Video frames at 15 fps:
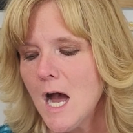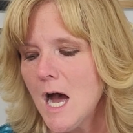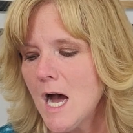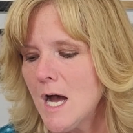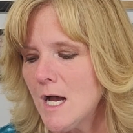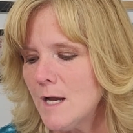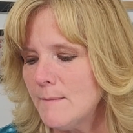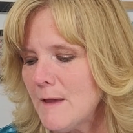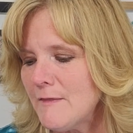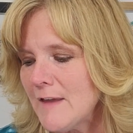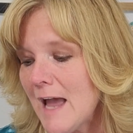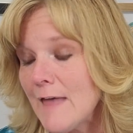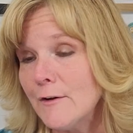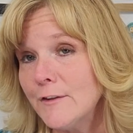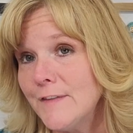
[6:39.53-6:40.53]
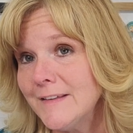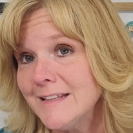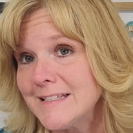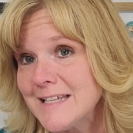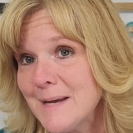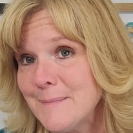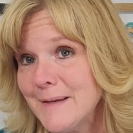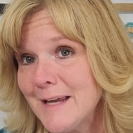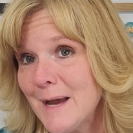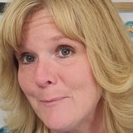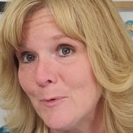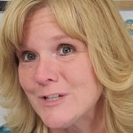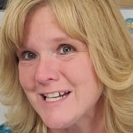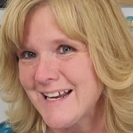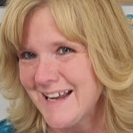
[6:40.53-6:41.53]
The other thing that's coming
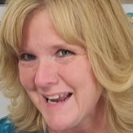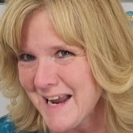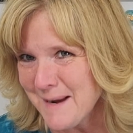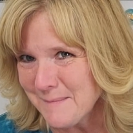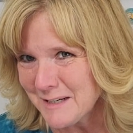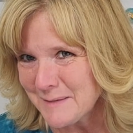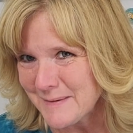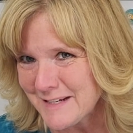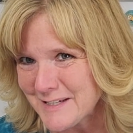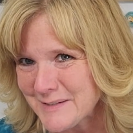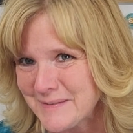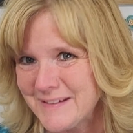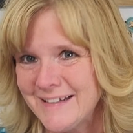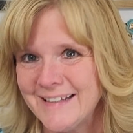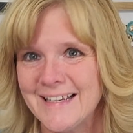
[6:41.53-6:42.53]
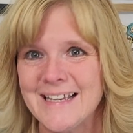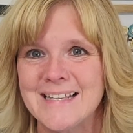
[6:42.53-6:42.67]
up, which I am going to be doing,